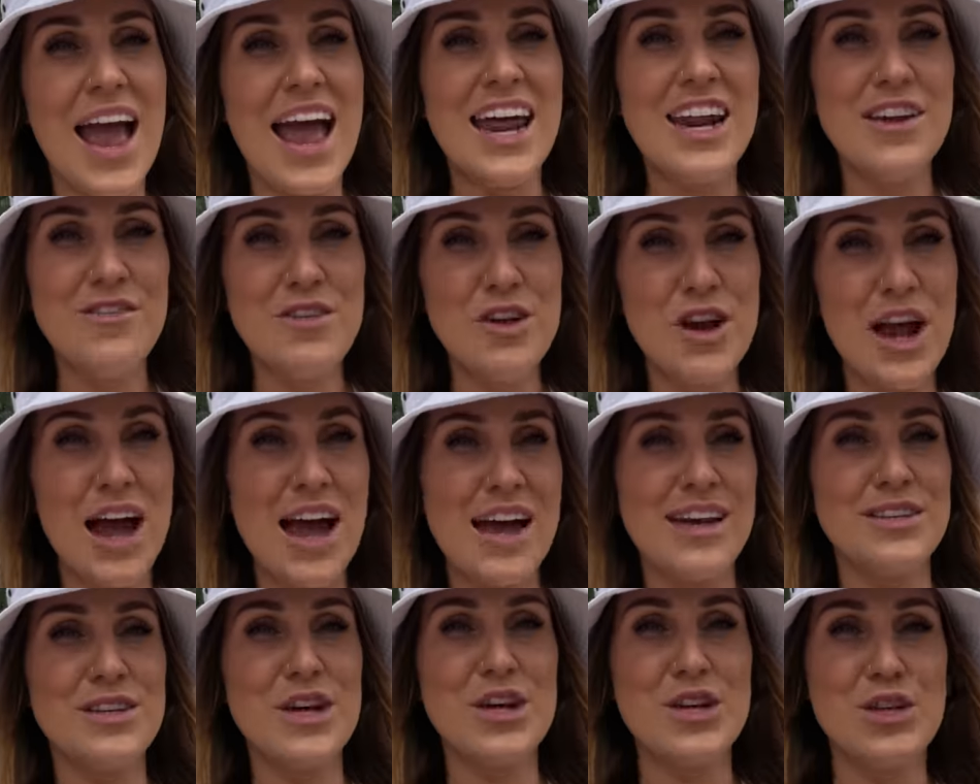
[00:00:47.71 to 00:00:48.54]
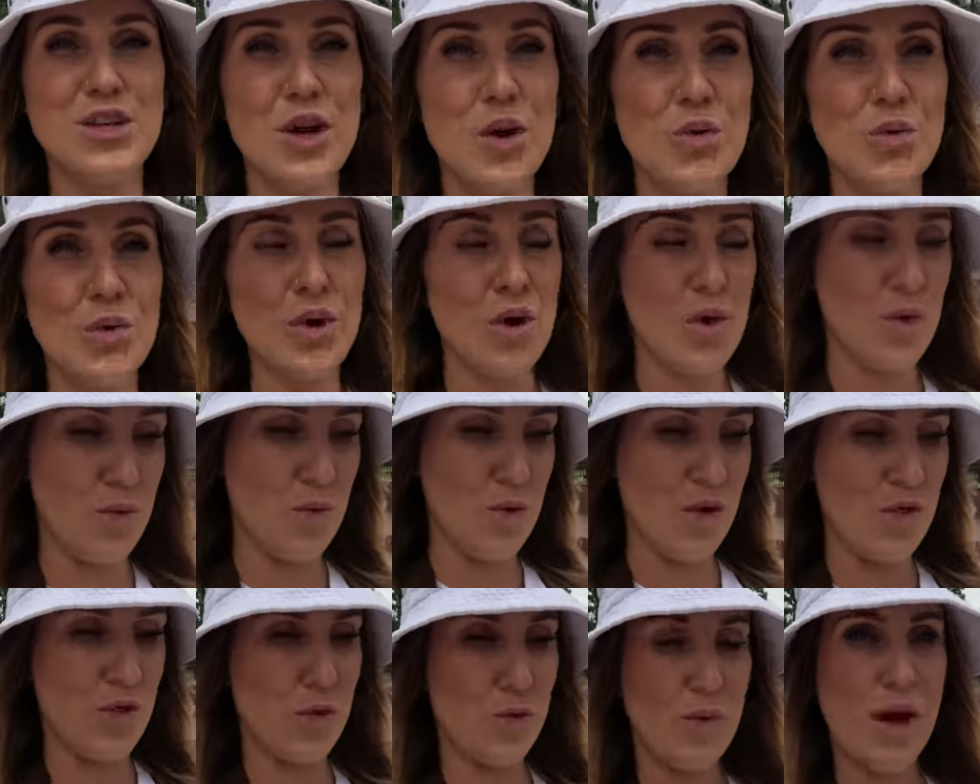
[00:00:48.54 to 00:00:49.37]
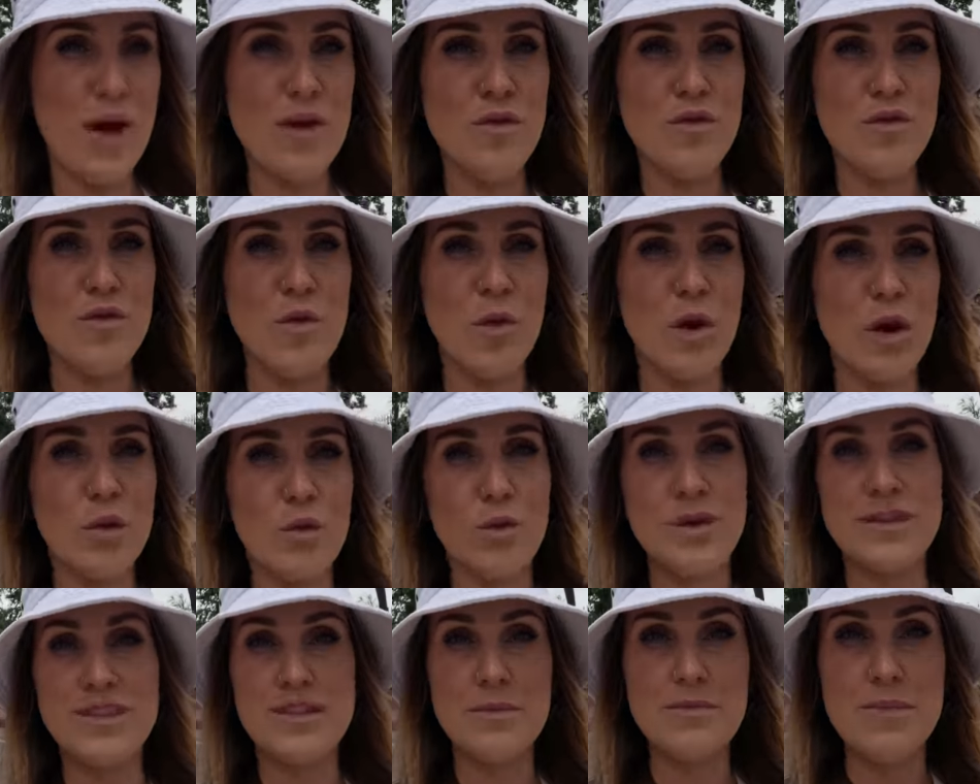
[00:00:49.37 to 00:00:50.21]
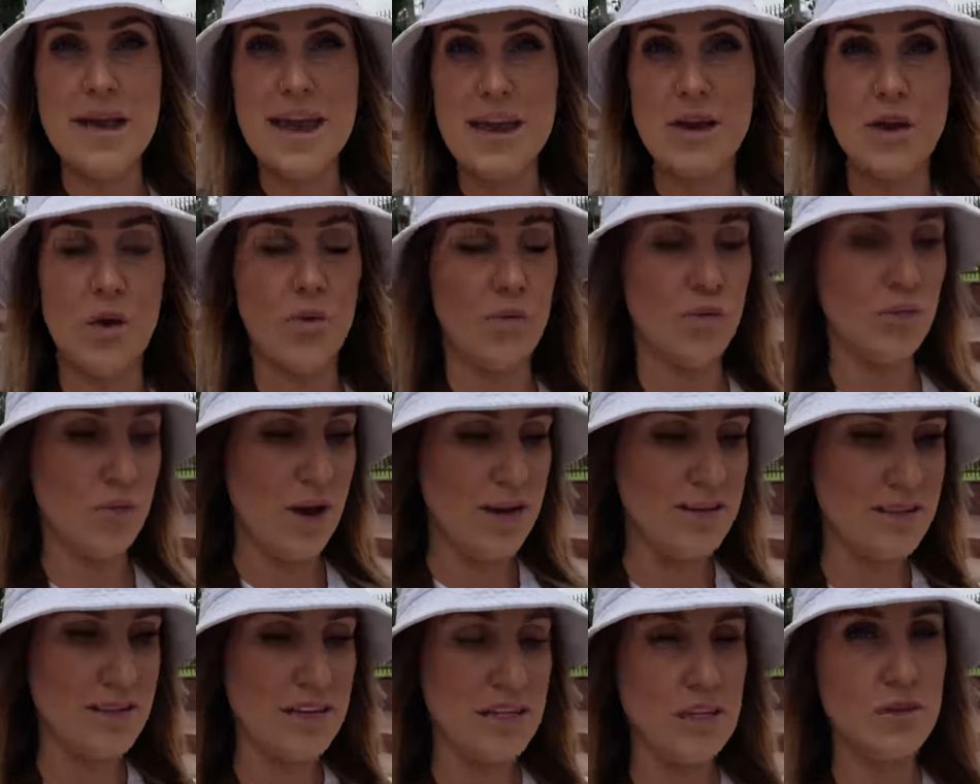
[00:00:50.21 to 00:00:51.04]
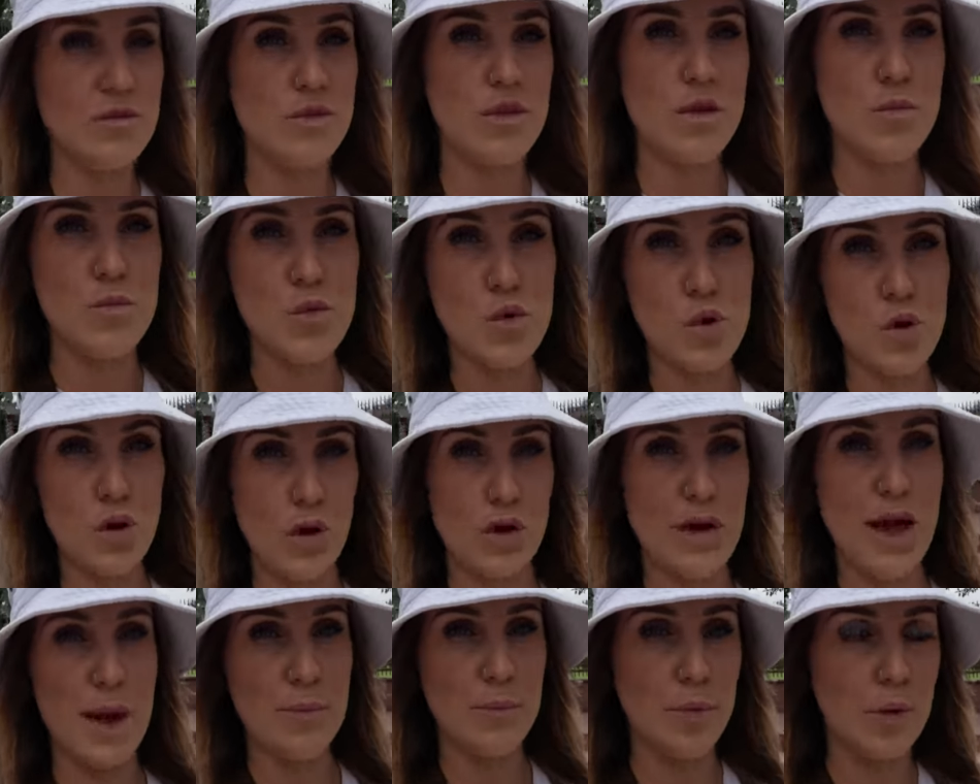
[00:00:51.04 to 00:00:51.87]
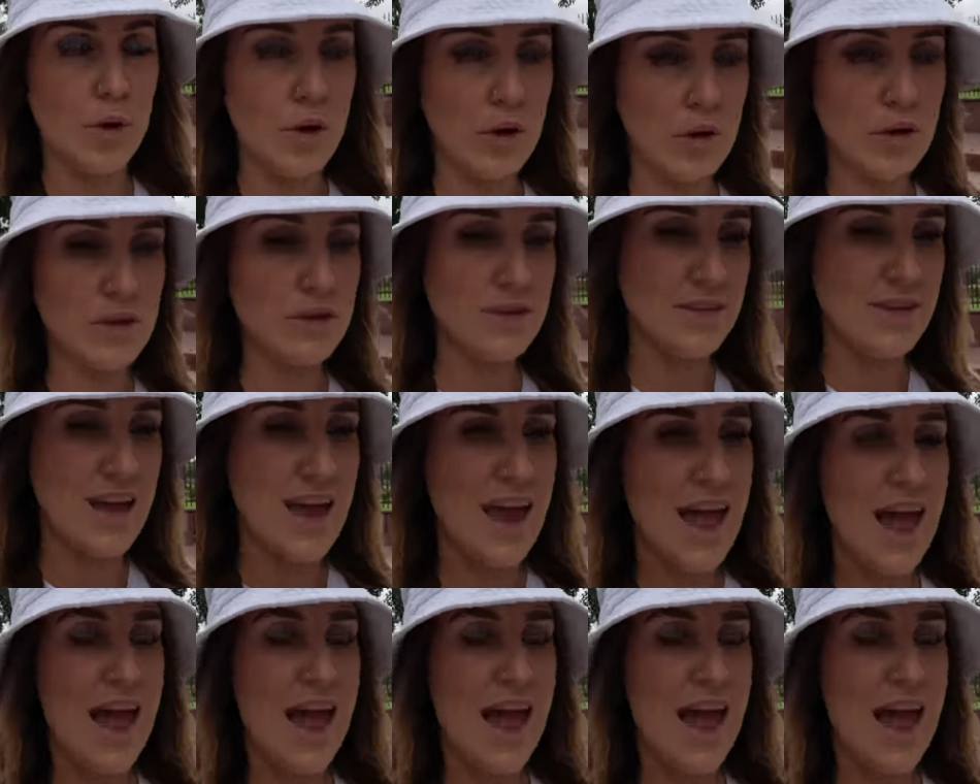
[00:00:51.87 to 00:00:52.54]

And if you guys don't know, the Red Fort was the main residence for the Mughal emperors,